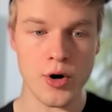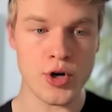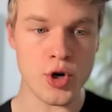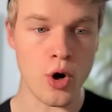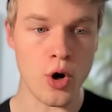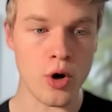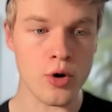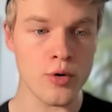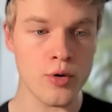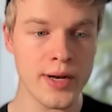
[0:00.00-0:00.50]
or
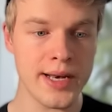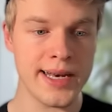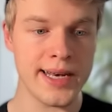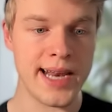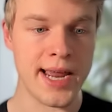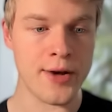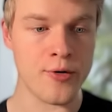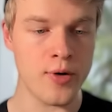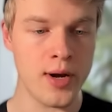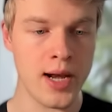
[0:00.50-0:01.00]
talk to it in
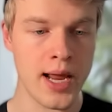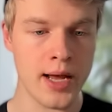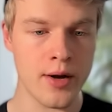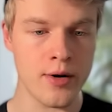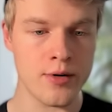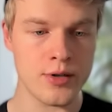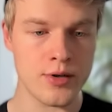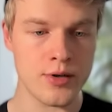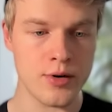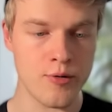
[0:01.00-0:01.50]
natural
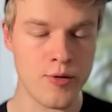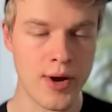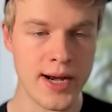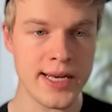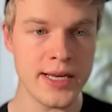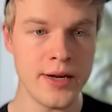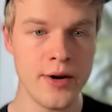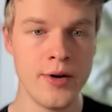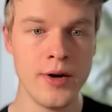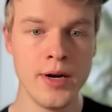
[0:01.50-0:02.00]
language
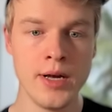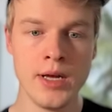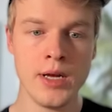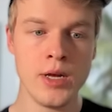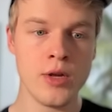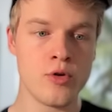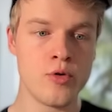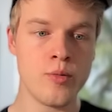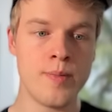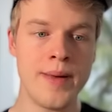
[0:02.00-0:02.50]
right here
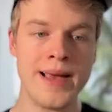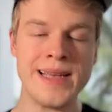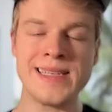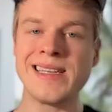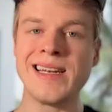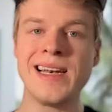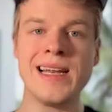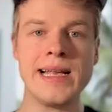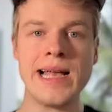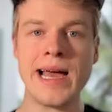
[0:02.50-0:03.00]
to
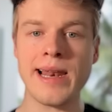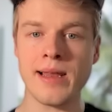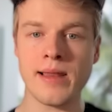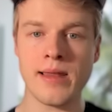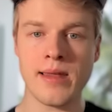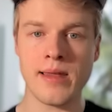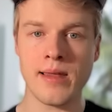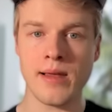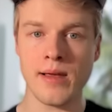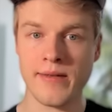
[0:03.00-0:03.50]
basically get
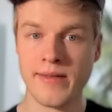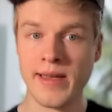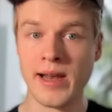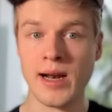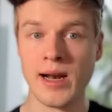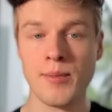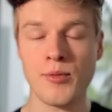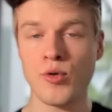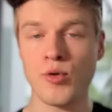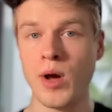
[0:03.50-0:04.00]
it
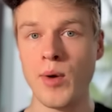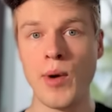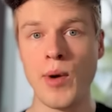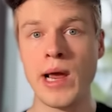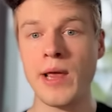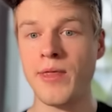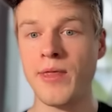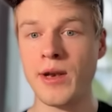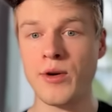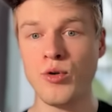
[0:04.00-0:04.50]
set up to a
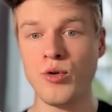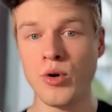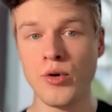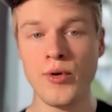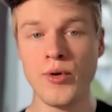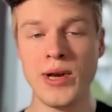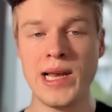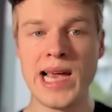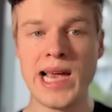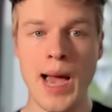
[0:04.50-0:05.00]
way that
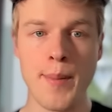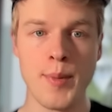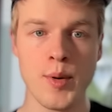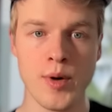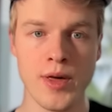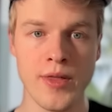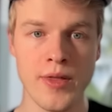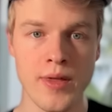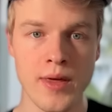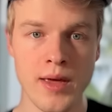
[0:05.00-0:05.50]
you're really happy
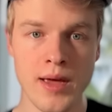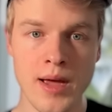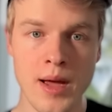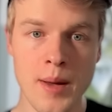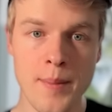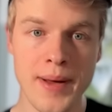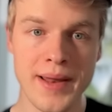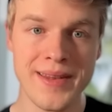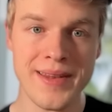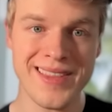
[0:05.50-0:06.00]
with.
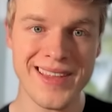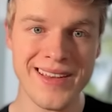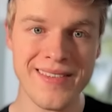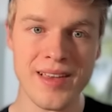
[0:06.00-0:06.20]
But